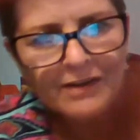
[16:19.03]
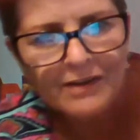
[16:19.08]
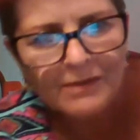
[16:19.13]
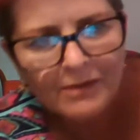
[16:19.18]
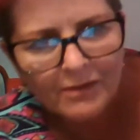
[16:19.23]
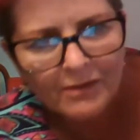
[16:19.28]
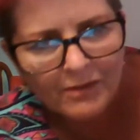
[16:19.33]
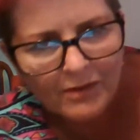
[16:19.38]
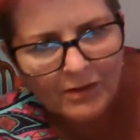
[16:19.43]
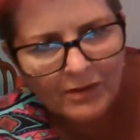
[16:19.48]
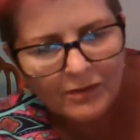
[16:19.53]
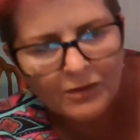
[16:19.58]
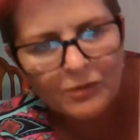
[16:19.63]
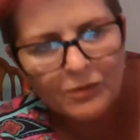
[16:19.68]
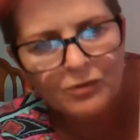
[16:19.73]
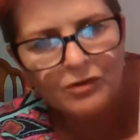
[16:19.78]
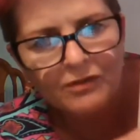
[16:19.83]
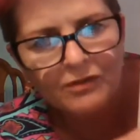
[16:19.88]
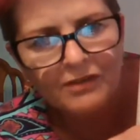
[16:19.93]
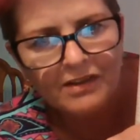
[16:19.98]
There's, they
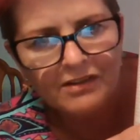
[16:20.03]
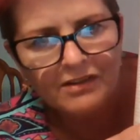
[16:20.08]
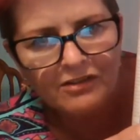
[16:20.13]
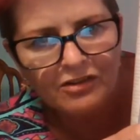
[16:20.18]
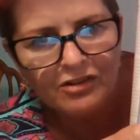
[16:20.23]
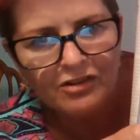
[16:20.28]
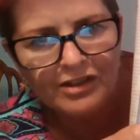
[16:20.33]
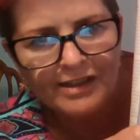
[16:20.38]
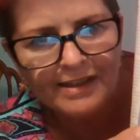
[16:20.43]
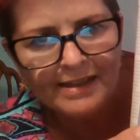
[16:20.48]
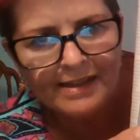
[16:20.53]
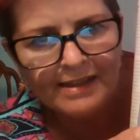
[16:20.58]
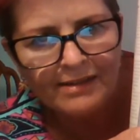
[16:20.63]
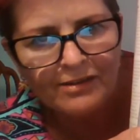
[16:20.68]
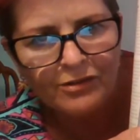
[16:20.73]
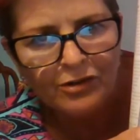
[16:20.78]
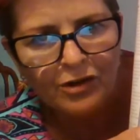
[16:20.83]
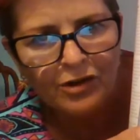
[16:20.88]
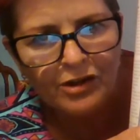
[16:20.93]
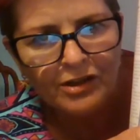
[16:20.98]
used a vintage
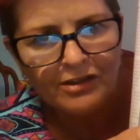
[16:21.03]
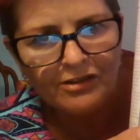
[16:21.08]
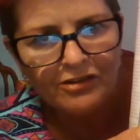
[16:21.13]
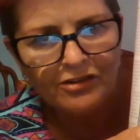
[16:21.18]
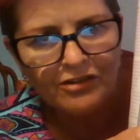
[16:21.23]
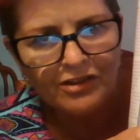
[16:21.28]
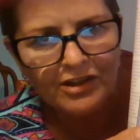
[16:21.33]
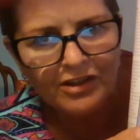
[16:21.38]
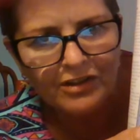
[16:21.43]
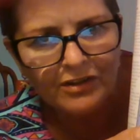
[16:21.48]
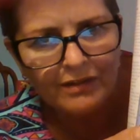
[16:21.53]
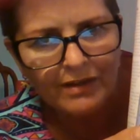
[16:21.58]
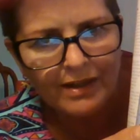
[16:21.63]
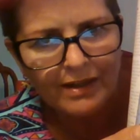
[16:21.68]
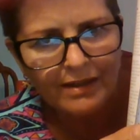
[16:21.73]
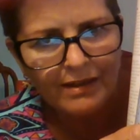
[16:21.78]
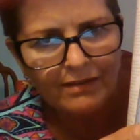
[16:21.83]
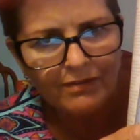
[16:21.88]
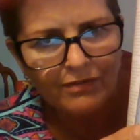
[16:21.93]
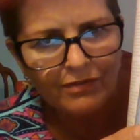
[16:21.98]
linen doily to
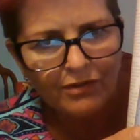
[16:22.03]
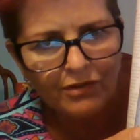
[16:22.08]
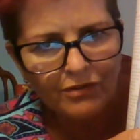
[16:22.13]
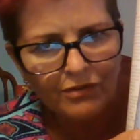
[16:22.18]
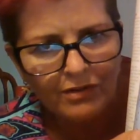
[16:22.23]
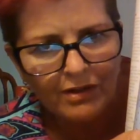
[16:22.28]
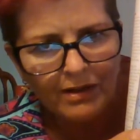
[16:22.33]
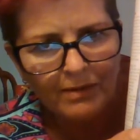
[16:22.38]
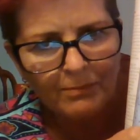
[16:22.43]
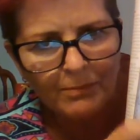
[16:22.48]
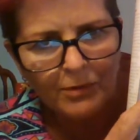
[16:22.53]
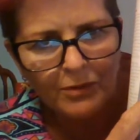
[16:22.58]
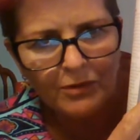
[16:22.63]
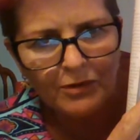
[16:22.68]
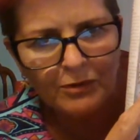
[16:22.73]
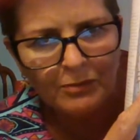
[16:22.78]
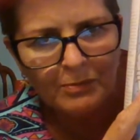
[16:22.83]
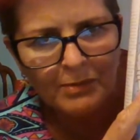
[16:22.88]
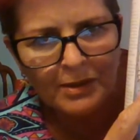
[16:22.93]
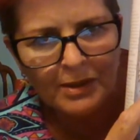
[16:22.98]
decorate the front, but
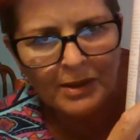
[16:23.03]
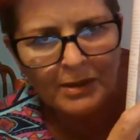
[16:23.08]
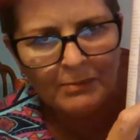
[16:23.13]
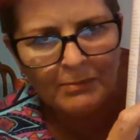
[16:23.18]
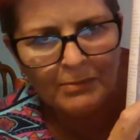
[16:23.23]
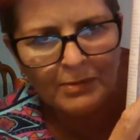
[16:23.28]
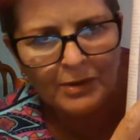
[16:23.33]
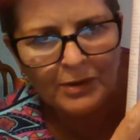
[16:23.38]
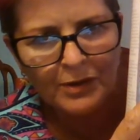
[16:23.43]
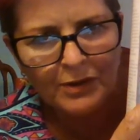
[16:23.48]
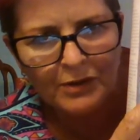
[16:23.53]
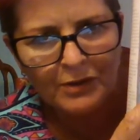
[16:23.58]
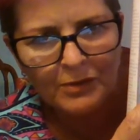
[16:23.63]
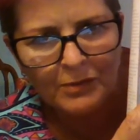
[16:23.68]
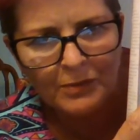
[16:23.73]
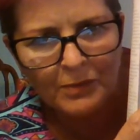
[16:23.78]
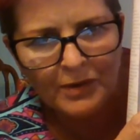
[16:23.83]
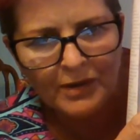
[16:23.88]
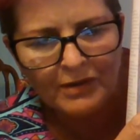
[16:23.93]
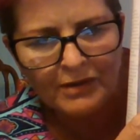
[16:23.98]
it's been
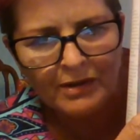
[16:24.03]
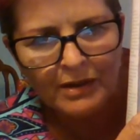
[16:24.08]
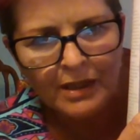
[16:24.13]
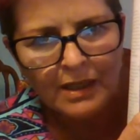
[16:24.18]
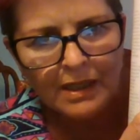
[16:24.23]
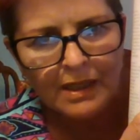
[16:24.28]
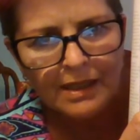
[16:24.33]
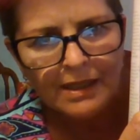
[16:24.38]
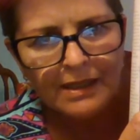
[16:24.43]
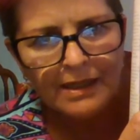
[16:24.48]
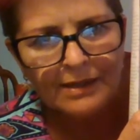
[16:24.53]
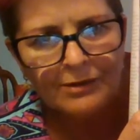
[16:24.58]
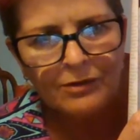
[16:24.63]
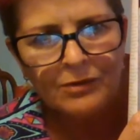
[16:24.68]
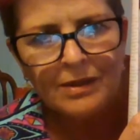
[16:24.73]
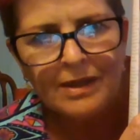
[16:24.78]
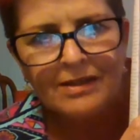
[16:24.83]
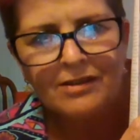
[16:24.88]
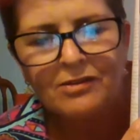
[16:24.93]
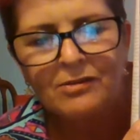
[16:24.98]
embroidered with, I
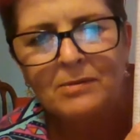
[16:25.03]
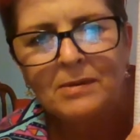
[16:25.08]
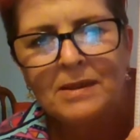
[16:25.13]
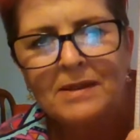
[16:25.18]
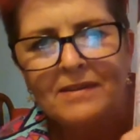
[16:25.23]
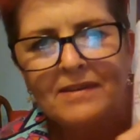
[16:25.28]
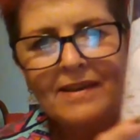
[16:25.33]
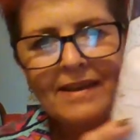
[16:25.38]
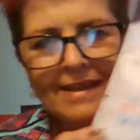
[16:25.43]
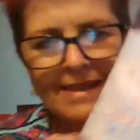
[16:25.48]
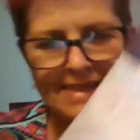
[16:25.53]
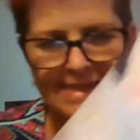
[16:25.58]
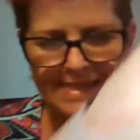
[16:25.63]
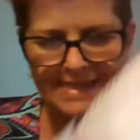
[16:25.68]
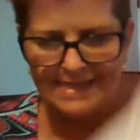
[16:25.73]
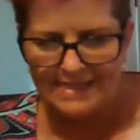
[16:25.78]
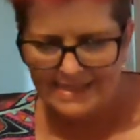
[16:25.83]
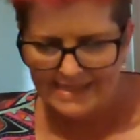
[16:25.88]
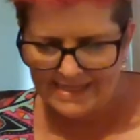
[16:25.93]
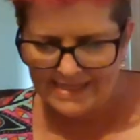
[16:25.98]
do like to do Inside the
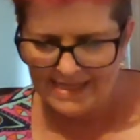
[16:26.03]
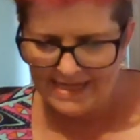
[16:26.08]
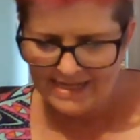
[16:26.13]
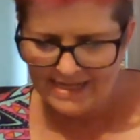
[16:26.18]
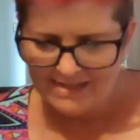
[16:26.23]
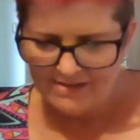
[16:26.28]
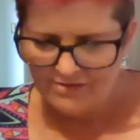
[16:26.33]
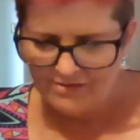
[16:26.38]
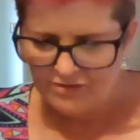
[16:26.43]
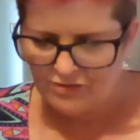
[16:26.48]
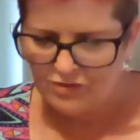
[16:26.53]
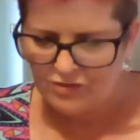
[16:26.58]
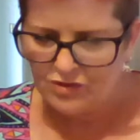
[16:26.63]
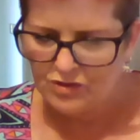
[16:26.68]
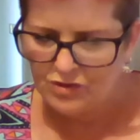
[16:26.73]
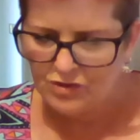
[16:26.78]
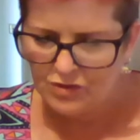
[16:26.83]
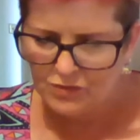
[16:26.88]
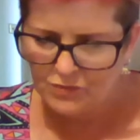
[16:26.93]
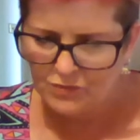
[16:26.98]
Seaside, so there's
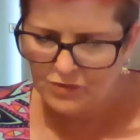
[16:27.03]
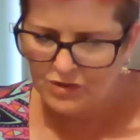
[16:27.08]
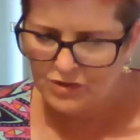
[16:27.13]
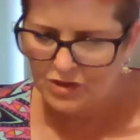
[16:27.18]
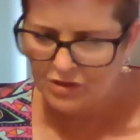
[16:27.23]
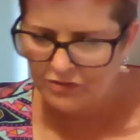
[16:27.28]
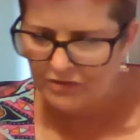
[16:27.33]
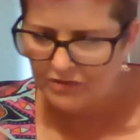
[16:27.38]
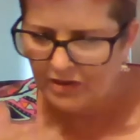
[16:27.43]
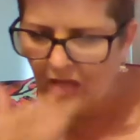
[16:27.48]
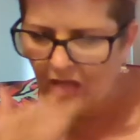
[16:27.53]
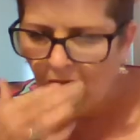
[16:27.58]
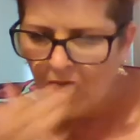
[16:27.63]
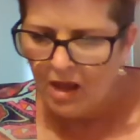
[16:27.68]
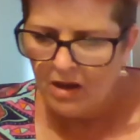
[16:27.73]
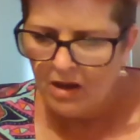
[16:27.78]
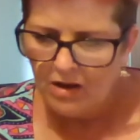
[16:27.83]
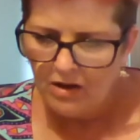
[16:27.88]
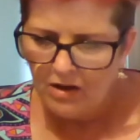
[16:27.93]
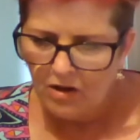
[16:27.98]
a tutorial
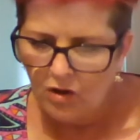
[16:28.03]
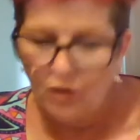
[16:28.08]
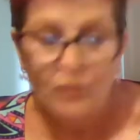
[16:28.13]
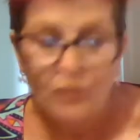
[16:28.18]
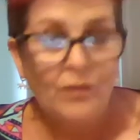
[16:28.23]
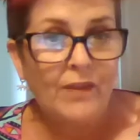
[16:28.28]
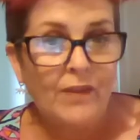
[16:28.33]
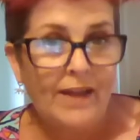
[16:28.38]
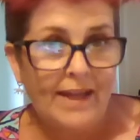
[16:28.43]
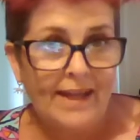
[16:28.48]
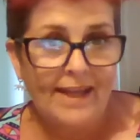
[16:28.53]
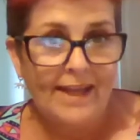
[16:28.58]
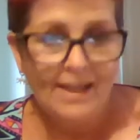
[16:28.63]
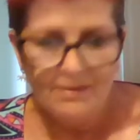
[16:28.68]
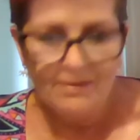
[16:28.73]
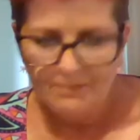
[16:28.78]
on there.